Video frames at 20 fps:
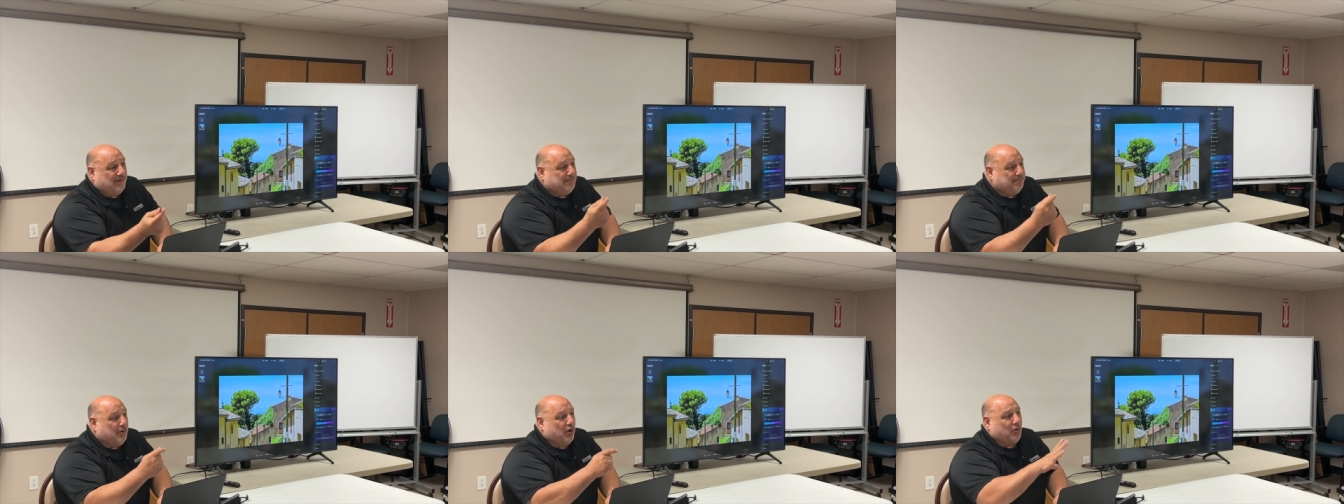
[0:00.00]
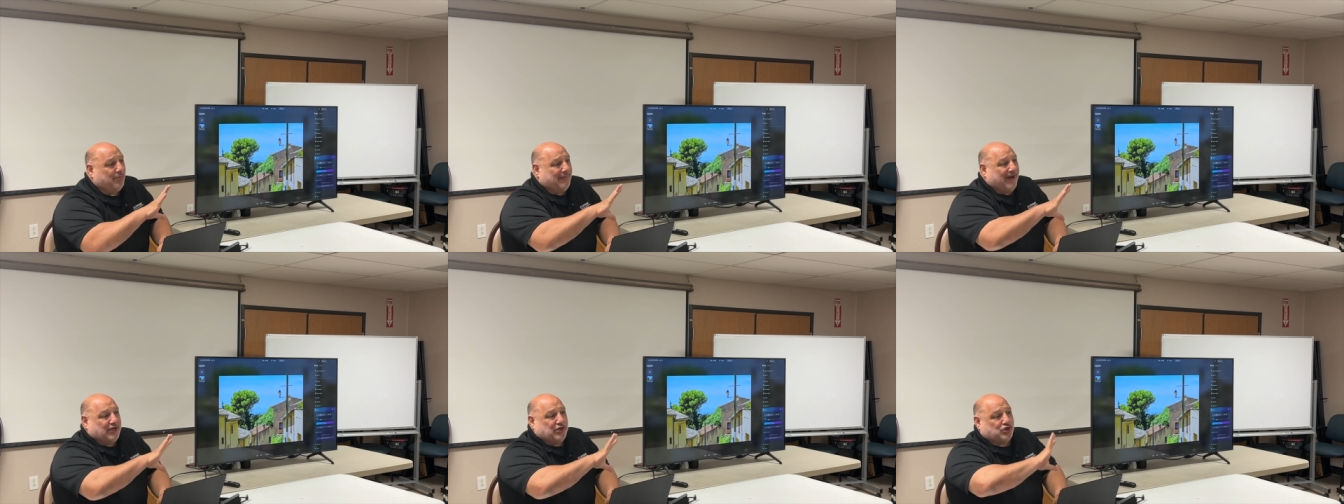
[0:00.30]

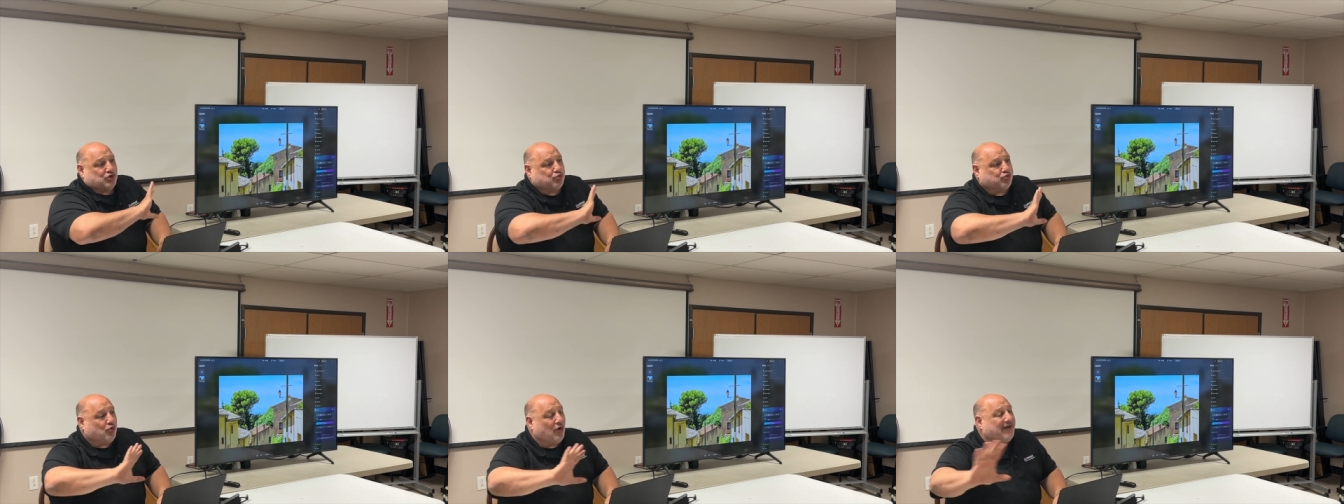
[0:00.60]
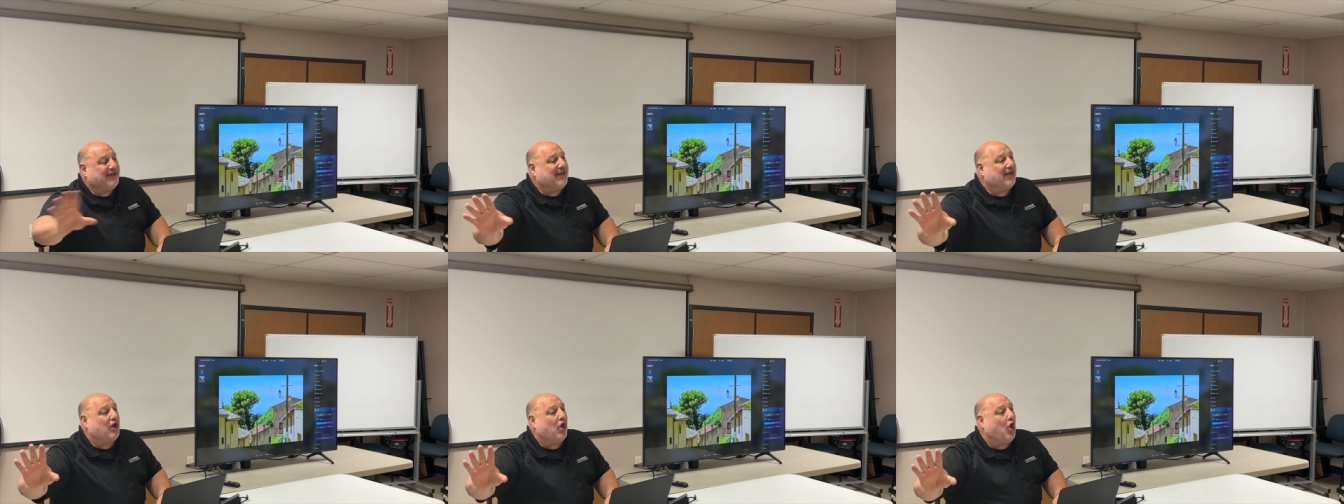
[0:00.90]
boom, I just
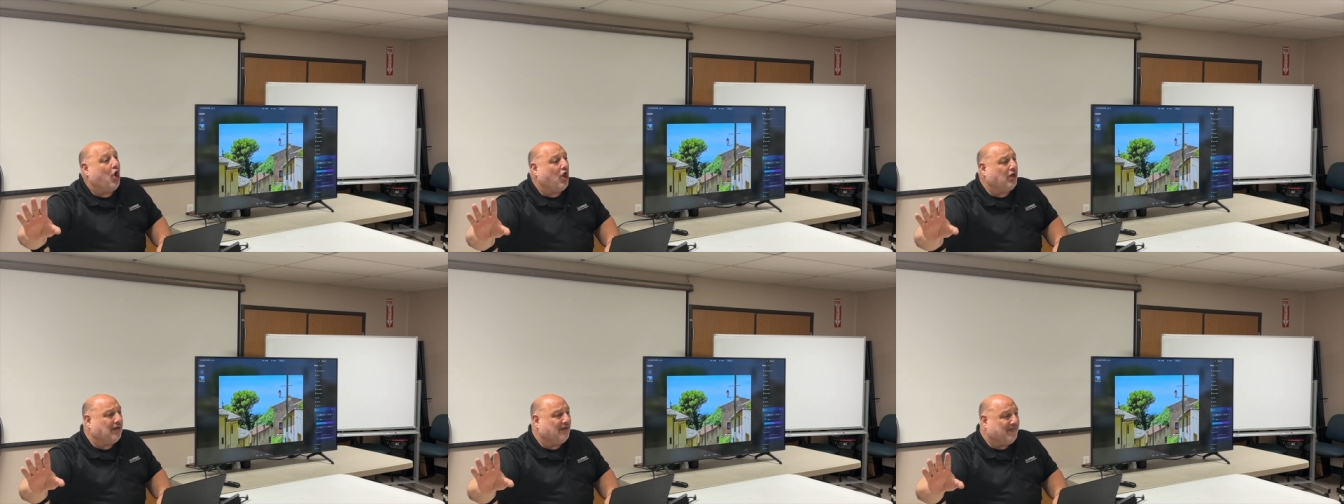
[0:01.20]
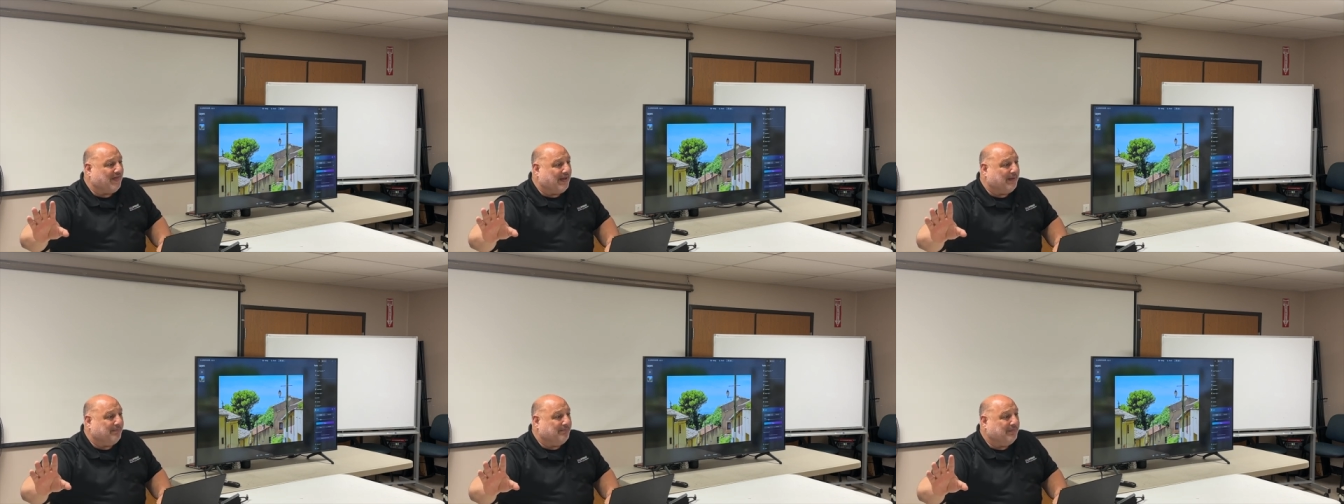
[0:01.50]
run it on all of
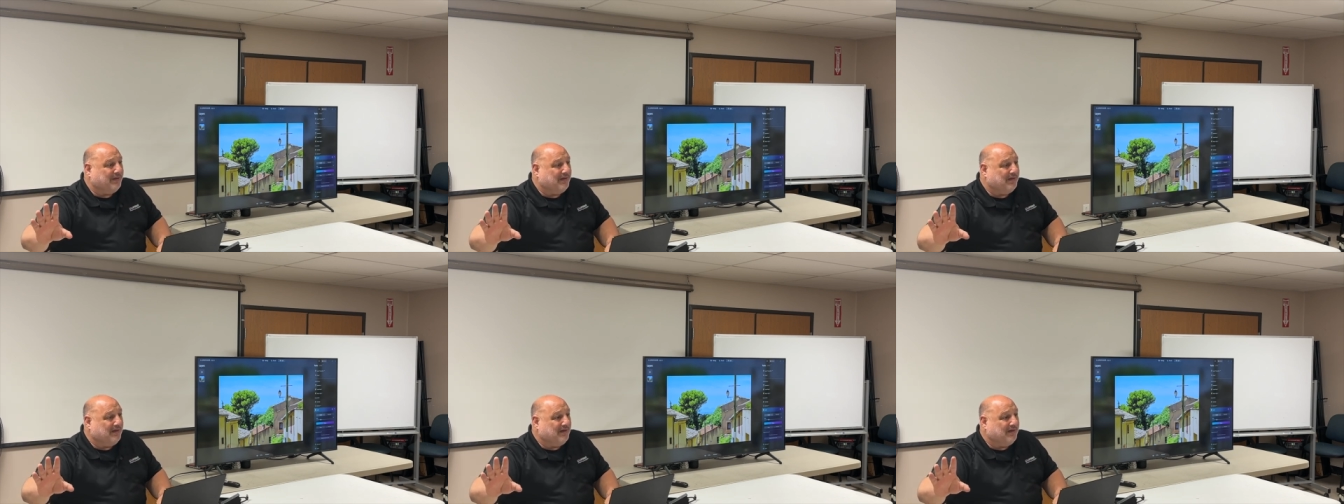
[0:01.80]
them